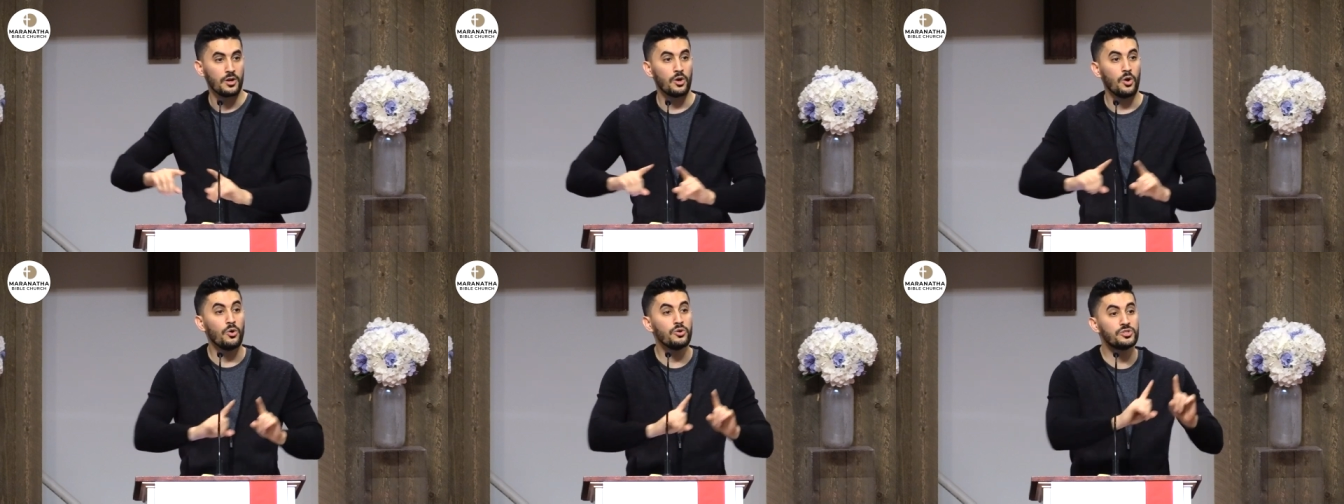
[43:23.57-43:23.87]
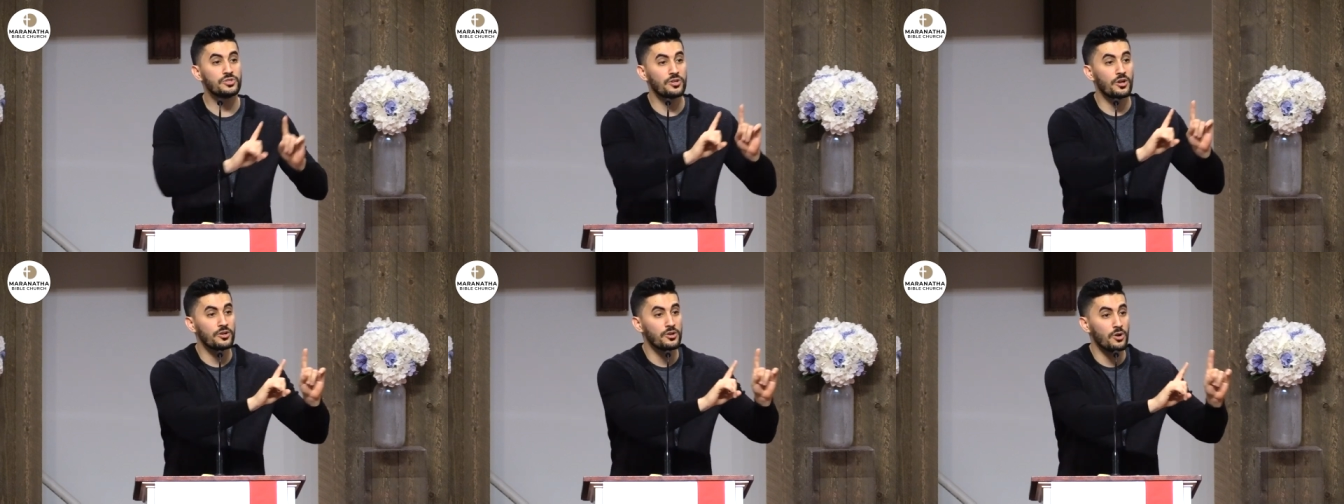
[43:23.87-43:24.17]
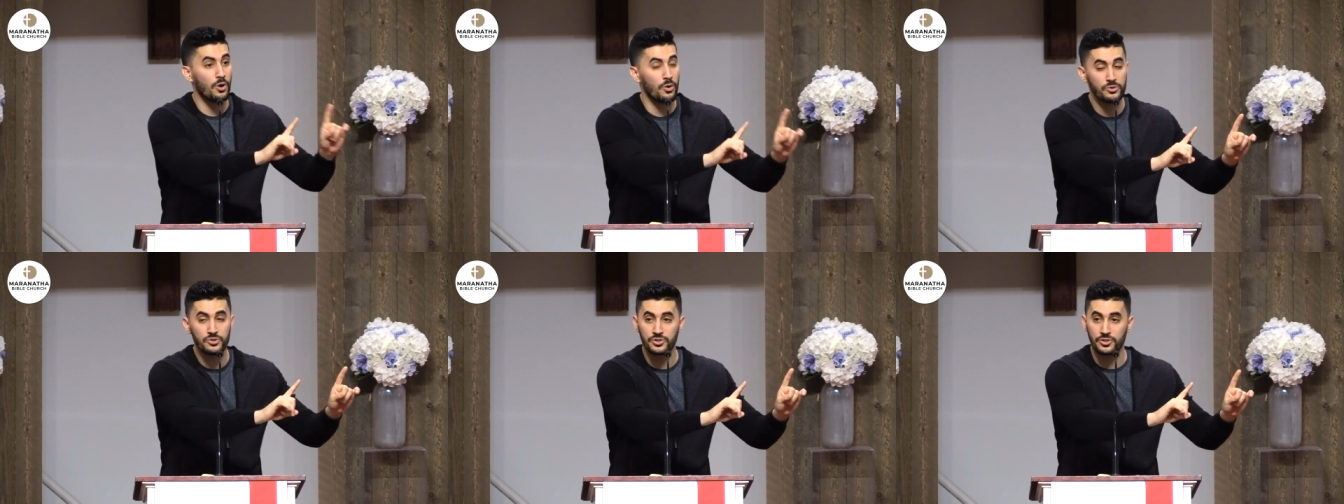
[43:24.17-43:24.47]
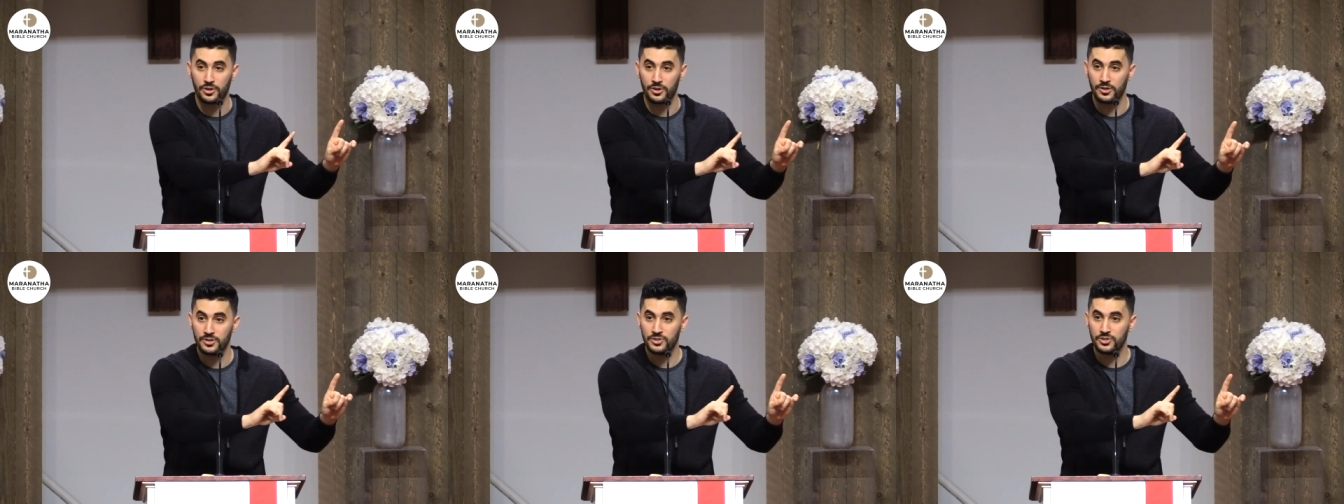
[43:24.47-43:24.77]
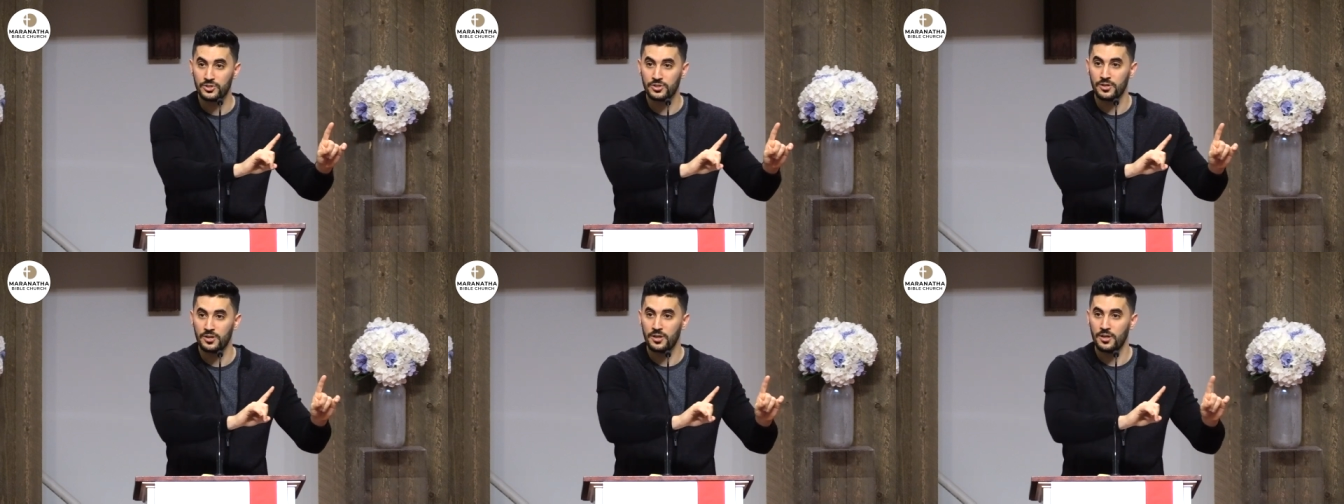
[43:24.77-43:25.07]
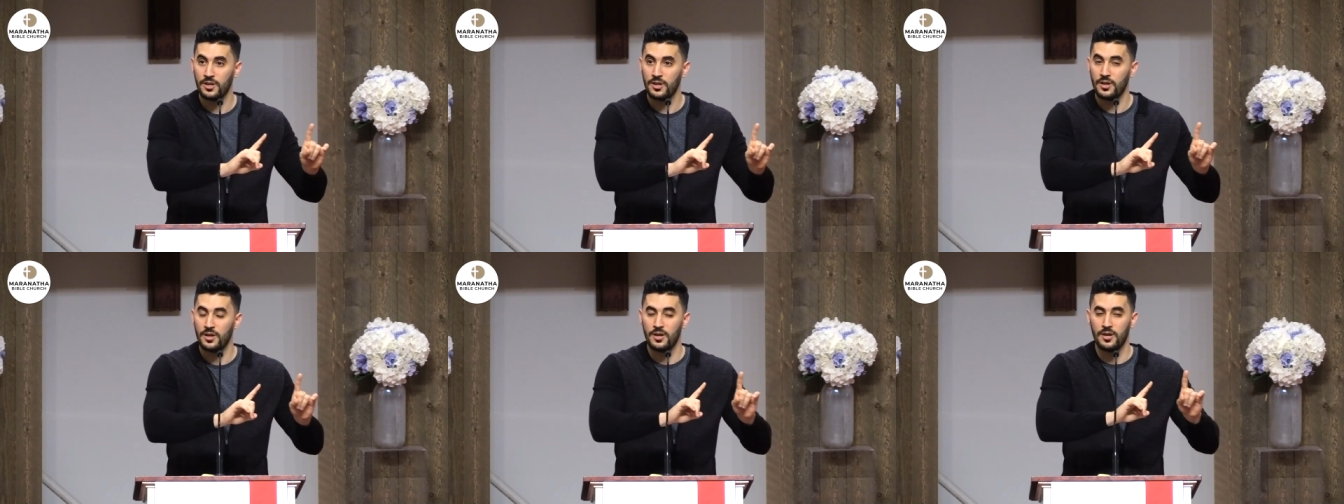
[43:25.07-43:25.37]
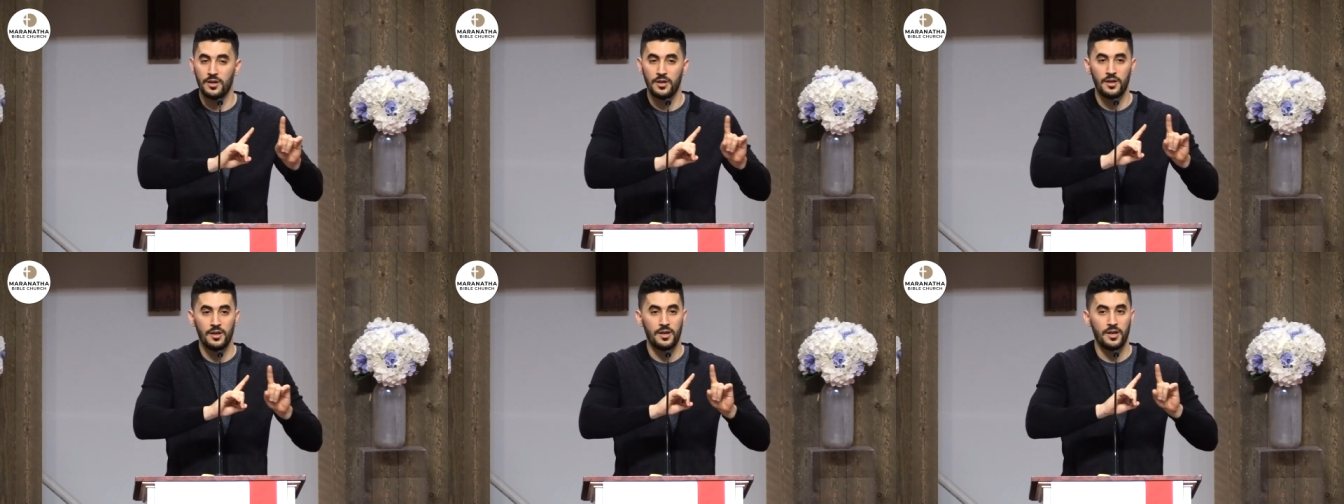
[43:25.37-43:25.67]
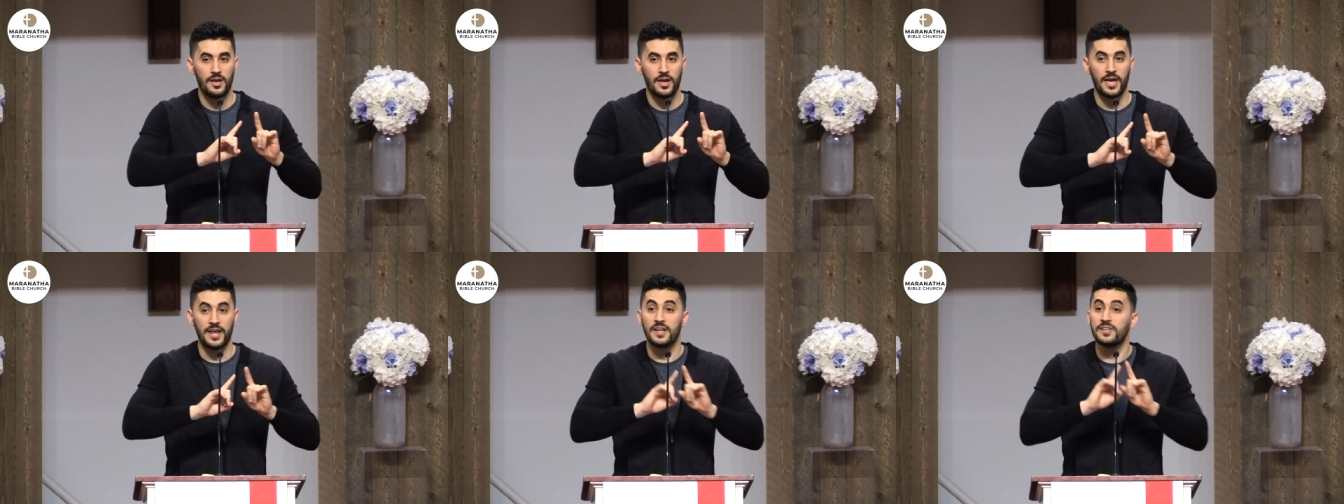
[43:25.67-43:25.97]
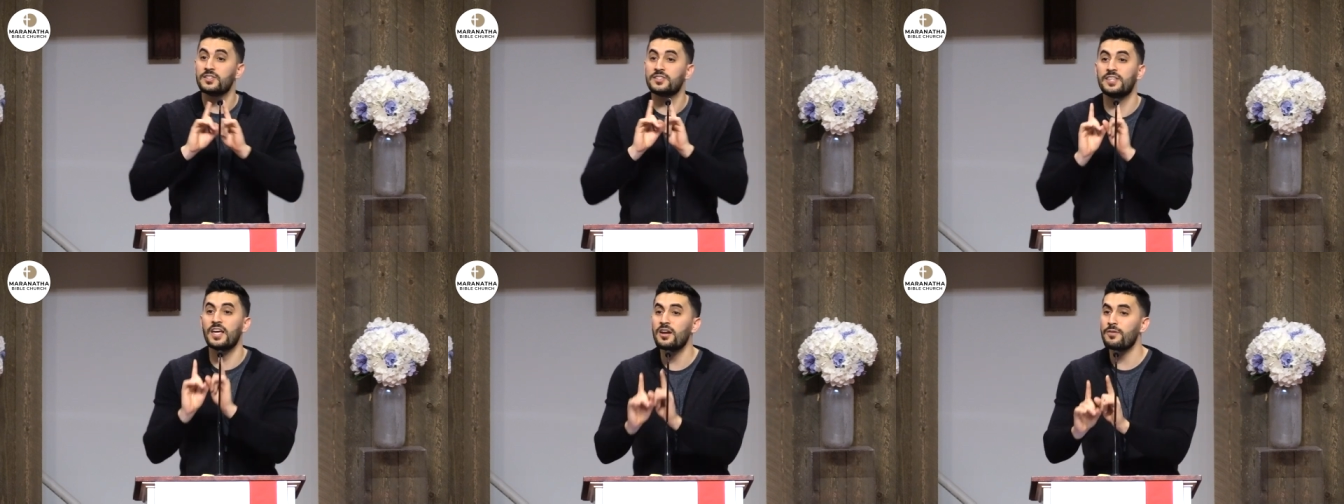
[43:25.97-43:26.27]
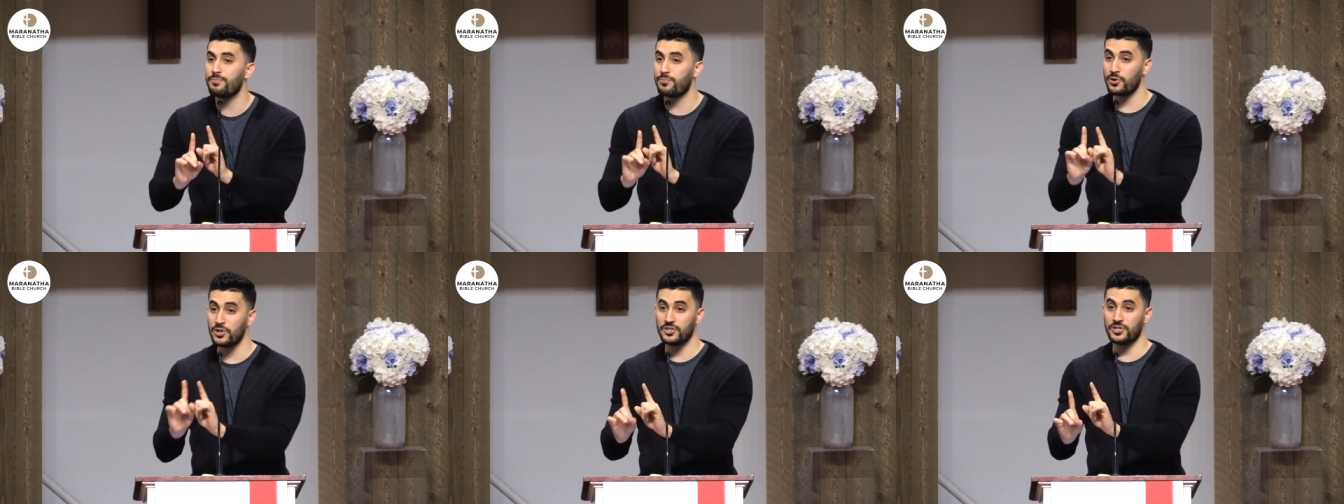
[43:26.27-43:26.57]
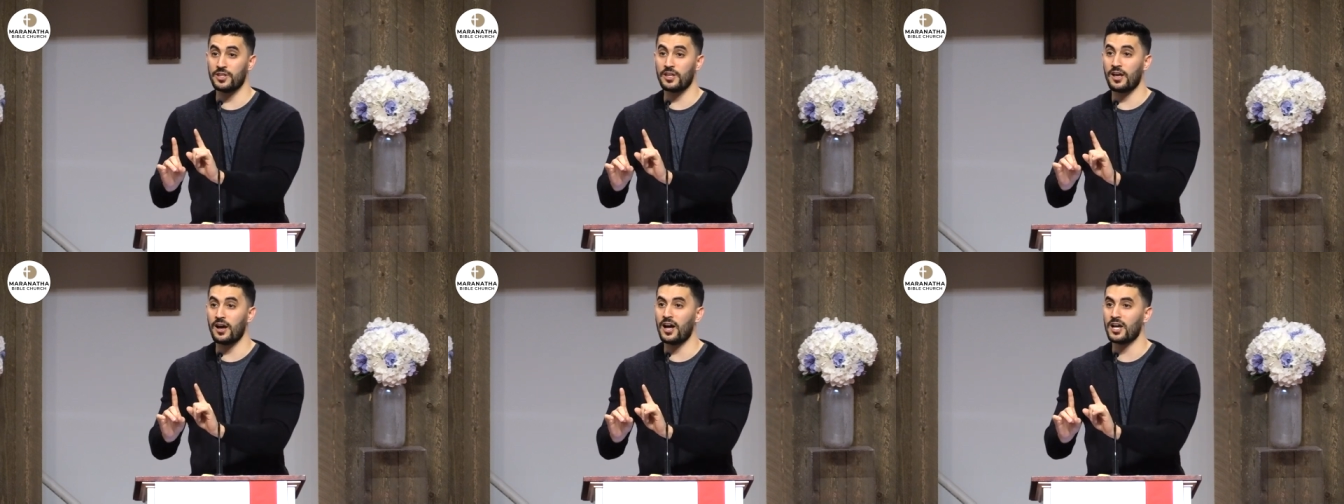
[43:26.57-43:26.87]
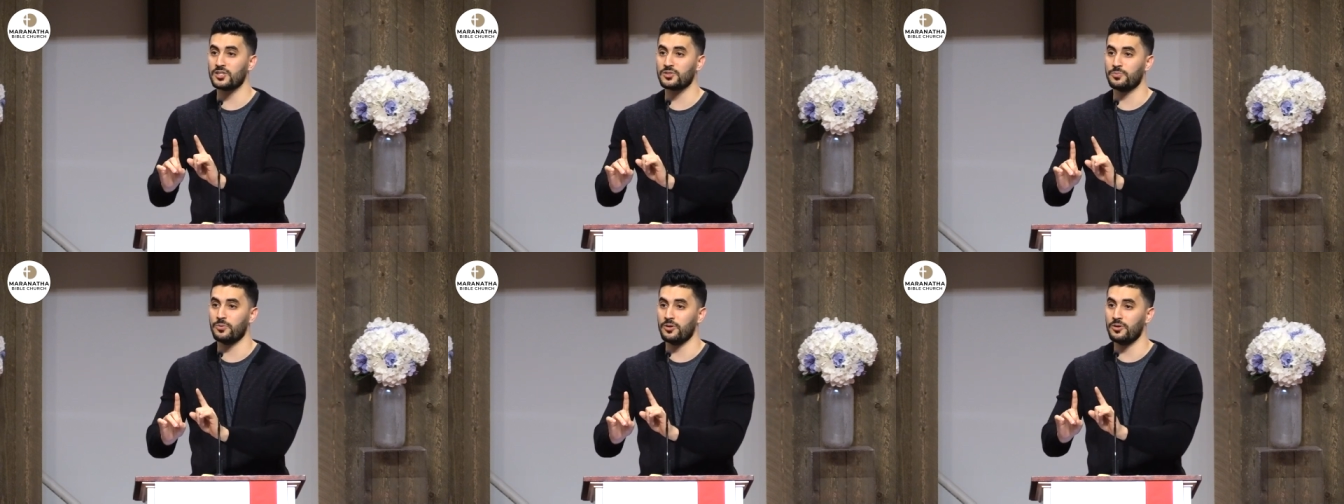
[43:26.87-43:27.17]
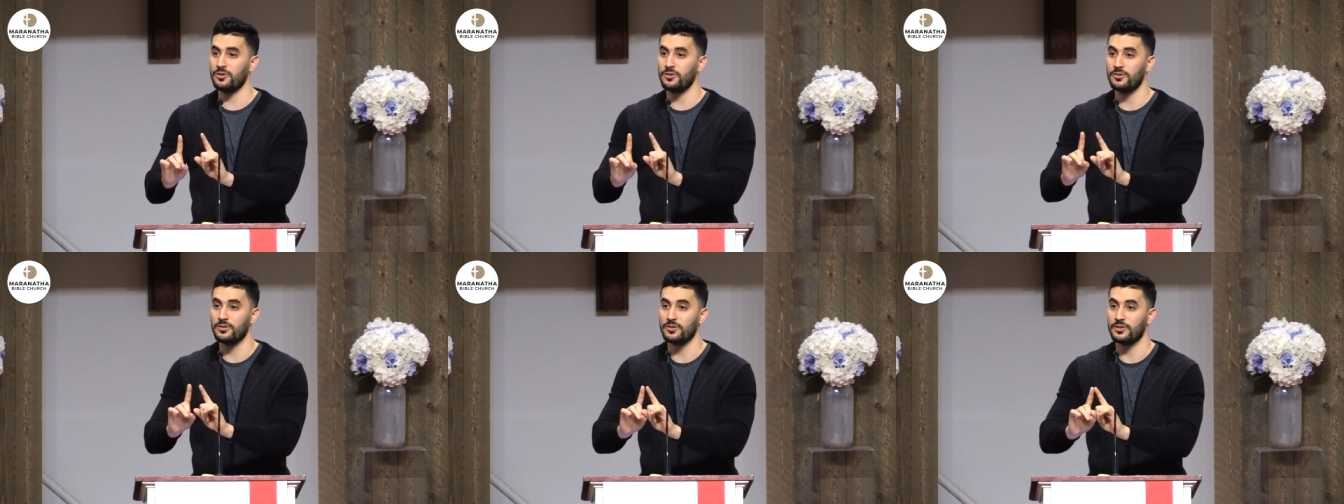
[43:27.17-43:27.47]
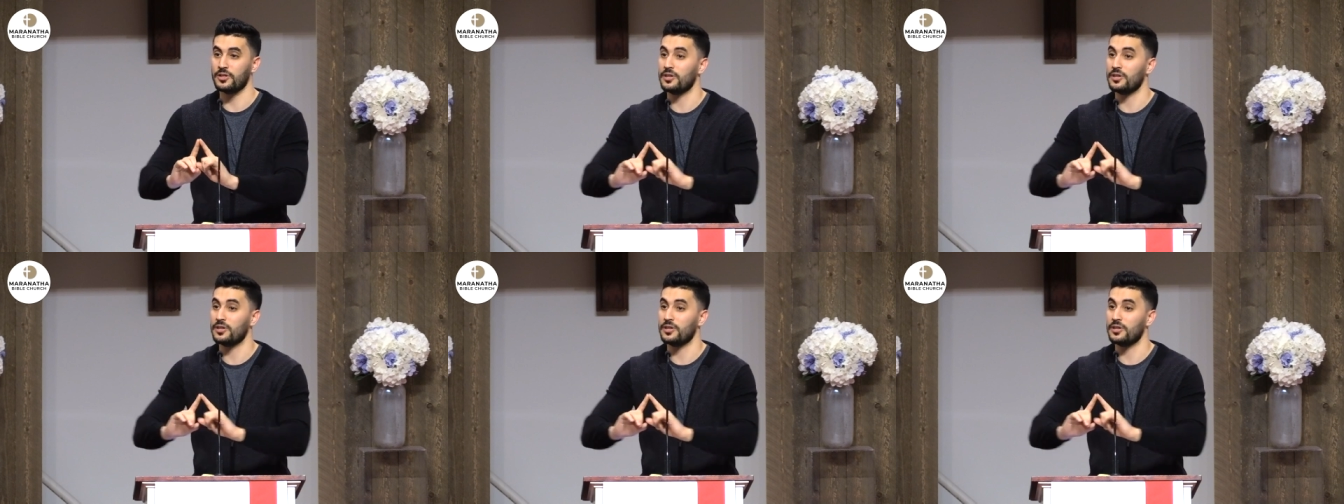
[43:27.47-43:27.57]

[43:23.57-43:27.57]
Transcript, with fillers: go start your own church and instead of preaching the gospel,